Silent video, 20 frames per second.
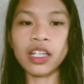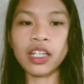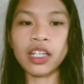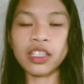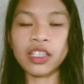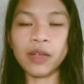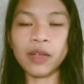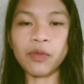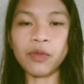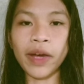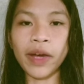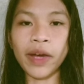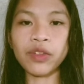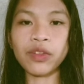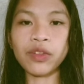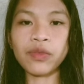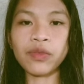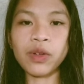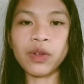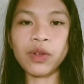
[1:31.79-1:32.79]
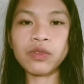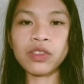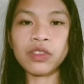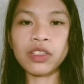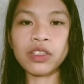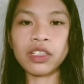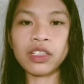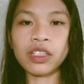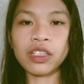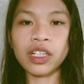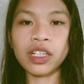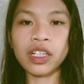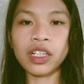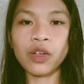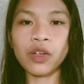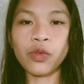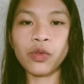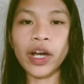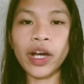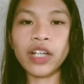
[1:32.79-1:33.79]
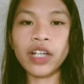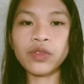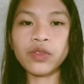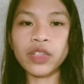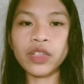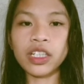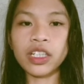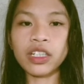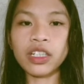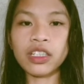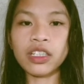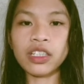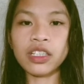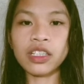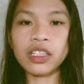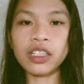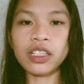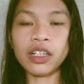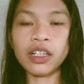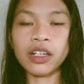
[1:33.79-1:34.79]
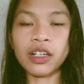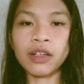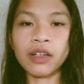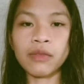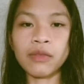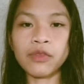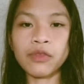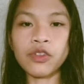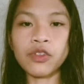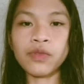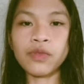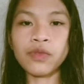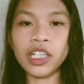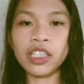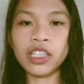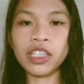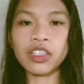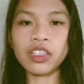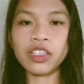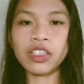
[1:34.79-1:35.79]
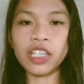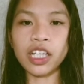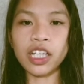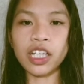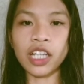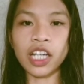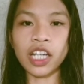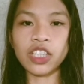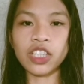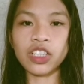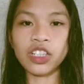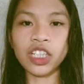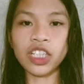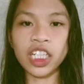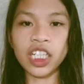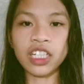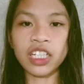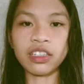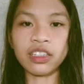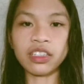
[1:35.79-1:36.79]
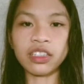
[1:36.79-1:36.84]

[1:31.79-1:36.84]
some microphones, wire triggers, viewfinders, and other gear.